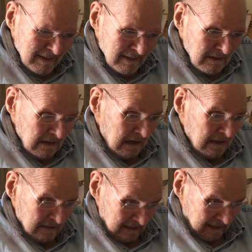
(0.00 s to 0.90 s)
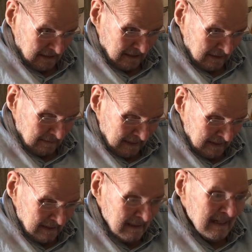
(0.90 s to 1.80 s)
mean, so doesn't it
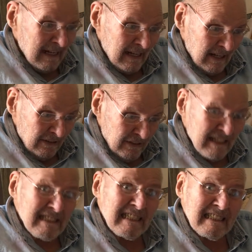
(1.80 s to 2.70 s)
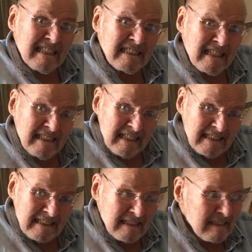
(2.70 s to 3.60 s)
mean this and this and
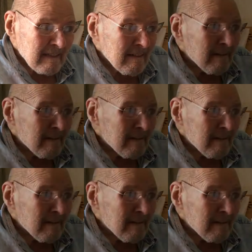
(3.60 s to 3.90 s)
this?